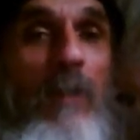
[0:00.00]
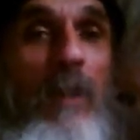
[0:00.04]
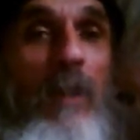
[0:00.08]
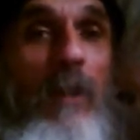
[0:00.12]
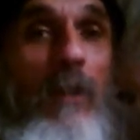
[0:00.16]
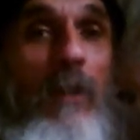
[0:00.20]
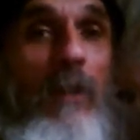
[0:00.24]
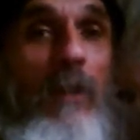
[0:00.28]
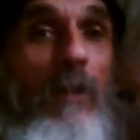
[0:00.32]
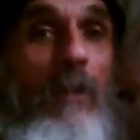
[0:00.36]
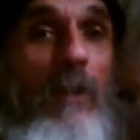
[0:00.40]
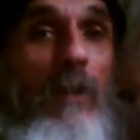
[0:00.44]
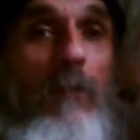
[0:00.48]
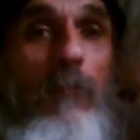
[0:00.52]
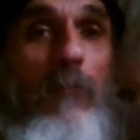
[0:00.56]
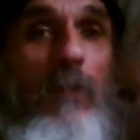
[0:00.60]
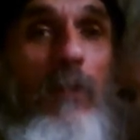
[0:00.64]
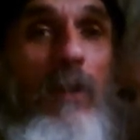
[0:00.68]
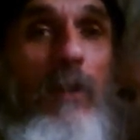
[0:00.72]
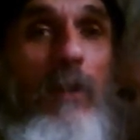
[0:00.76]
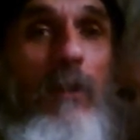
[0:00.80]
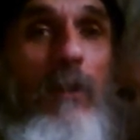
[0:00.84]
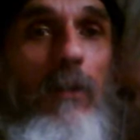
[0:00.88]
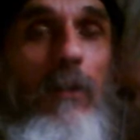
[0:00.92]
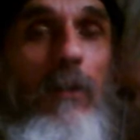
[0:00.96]
And I
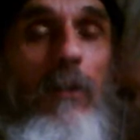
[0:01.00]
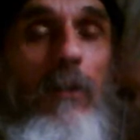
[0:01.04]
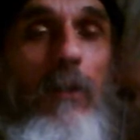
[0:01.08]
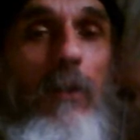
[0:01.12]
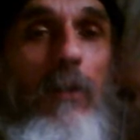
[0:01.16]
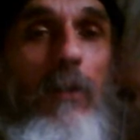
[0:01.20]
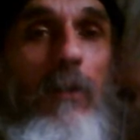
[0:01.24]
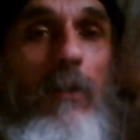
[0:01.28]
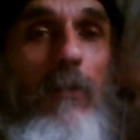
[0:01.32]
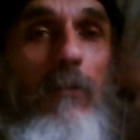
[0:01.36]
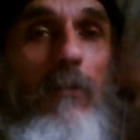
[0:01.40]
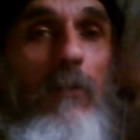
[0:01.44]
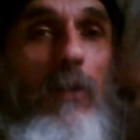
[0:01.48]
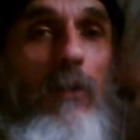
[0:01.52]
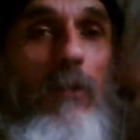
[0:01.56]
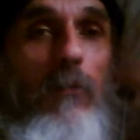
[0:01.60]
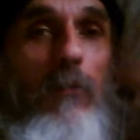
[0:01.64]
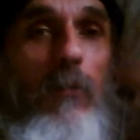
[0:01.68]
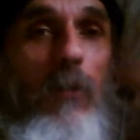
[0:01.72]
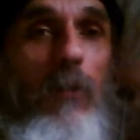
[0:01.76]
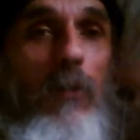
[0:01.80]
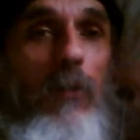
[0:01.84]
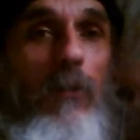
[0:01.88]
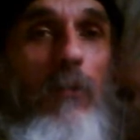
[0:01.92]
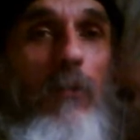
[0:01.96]
really don't know if there's
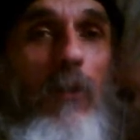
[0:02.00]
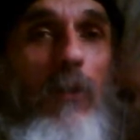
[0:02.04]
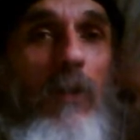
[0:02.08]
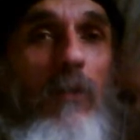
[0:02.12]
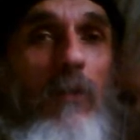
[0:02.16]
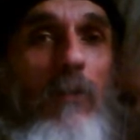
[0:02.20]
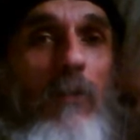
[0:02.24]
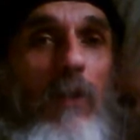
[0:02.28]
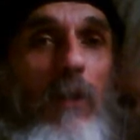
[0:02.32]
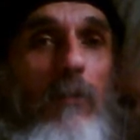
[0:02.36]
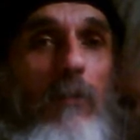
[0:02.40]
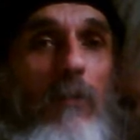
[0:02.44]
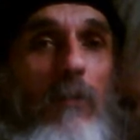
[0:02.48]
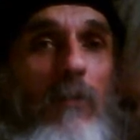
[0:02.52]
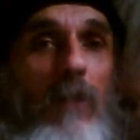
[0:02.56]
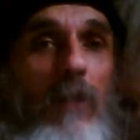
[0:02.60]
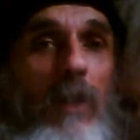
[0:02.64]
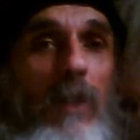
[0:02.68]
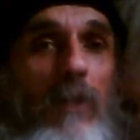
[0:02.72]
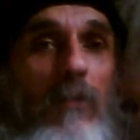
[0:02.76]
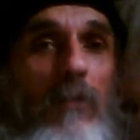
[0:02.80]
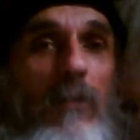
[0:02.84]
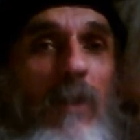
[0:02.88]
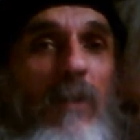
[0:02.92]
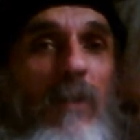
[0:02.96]
more than one type of
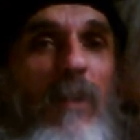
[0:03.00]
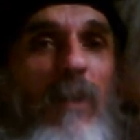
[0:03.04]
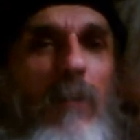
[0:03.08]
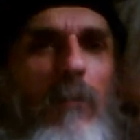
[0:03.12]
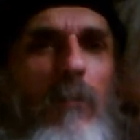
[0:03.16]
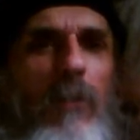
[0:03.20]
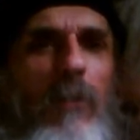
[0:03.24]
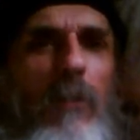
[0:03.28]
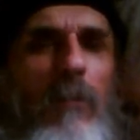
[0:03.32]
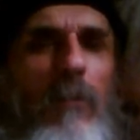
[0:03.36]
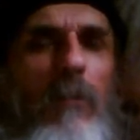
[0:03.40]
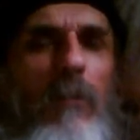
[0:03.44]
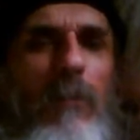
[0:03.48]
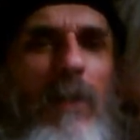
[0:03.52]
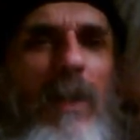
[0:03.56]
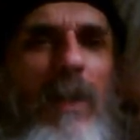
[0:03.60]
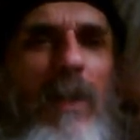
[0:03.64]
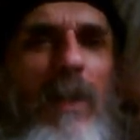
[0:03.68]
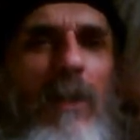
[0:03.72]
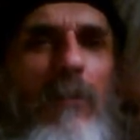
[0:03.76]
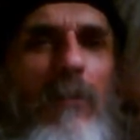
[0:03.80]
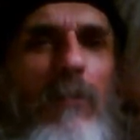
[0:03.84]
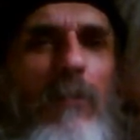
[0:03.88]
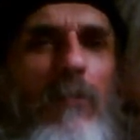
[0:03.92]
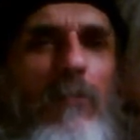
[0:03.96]
lantana. There probably
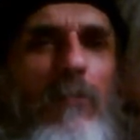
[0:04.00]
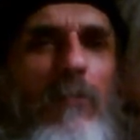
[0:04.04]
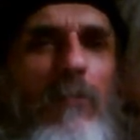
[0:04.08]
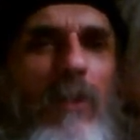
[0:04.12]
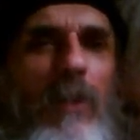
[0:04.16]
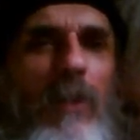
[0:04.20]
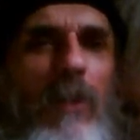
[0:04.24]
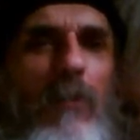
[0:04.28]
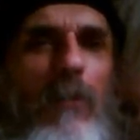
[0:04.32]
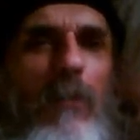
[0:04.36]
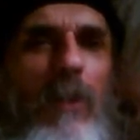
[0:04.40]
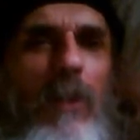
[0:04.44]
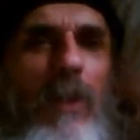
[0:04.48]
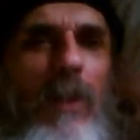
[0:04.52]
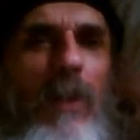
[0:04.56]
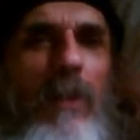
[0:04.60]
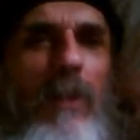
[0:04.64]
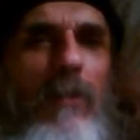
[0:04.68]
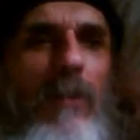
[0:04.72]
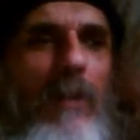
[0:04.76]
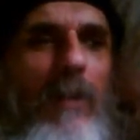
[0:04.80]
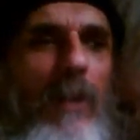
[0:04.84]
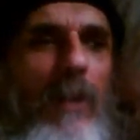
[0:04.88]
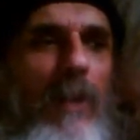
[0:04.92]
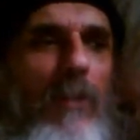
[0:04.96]
are, you know,
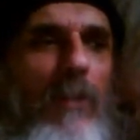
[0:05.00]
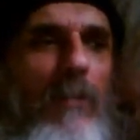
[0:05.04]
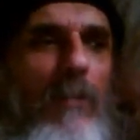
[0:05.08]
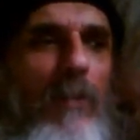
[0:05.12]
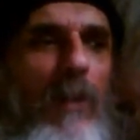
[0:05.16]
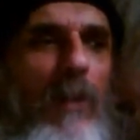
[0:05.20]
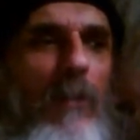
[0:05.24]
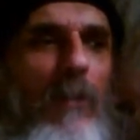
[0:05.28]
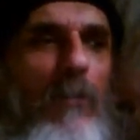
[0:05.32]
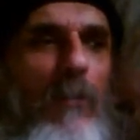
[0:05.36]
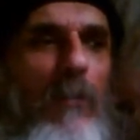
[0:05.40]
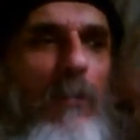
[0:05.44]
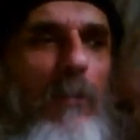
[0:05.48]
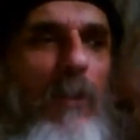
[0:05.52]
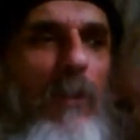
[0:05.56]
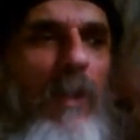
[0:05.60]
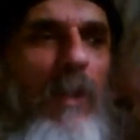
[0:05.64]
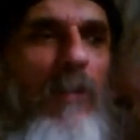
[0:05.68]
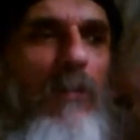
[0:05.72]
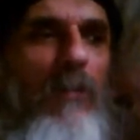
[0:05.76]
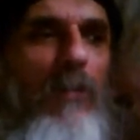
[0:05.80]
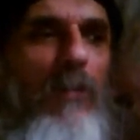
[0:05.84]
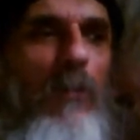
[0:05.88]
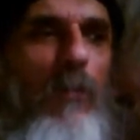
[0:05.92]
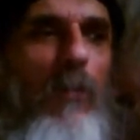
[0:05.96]
related lantanas, but
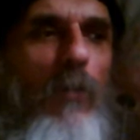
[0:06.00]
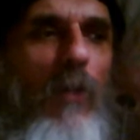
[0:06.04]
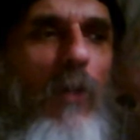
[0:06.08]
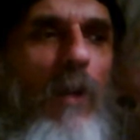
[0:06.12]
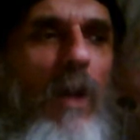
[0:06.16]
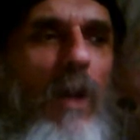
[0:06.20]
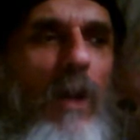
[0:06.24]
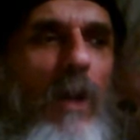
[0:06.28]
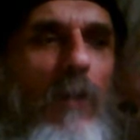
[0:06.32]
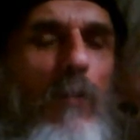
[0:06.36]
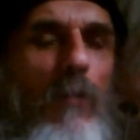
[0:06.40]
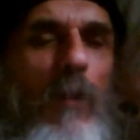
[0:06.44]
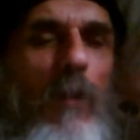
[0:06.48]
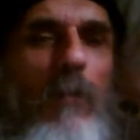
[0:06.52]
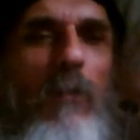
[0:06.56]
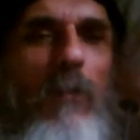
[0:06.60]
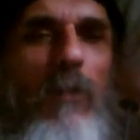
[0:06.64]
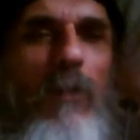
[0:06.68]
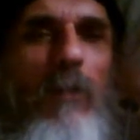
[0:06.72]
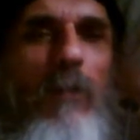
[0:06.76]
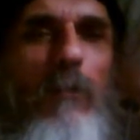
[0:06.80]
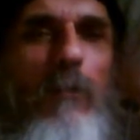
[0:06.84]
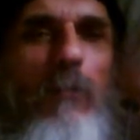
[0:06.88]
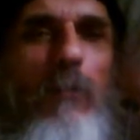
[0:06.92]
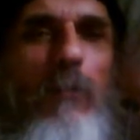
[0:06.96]
that's the wild one
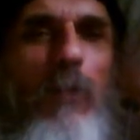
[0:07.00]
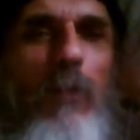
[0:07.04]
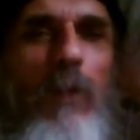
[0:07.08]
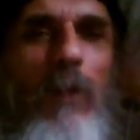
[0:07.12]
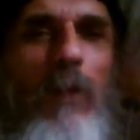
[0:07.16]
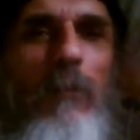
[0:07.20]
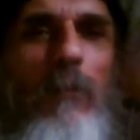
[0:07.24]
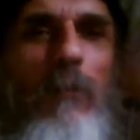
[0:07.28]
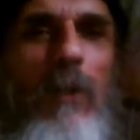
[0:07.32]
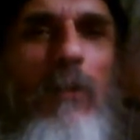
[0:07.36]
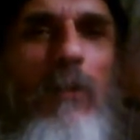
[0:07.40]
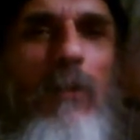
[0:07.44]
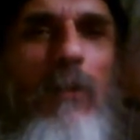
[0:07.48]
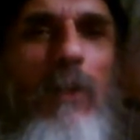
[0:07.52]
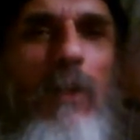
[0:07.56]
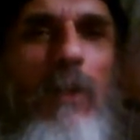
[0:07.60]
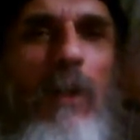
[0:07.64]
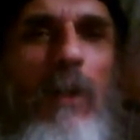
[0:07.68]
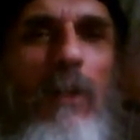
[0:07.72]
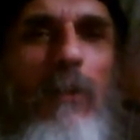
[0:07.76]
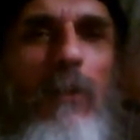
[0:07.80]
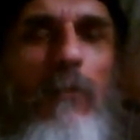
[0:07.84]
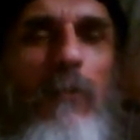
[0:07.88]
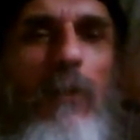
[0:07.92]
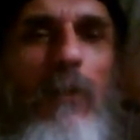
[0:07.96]
with the pretty
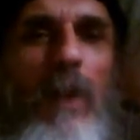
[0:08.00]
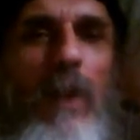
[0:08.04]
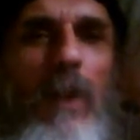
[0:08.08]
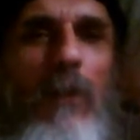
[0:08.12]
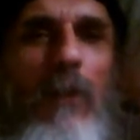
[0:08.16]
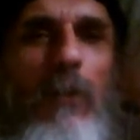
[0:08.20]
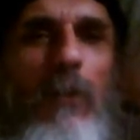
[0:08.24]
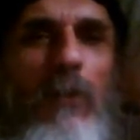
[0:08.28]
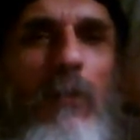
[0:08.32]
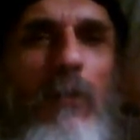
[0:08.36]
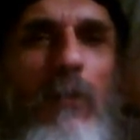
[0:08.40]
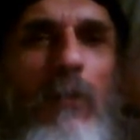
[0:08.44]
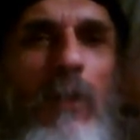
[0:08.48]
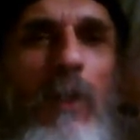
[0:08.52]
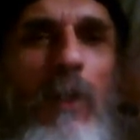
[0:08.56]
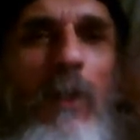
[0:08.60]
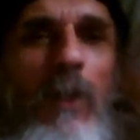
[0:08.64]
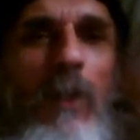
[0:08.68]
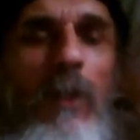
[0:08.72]
multicoloured flowers.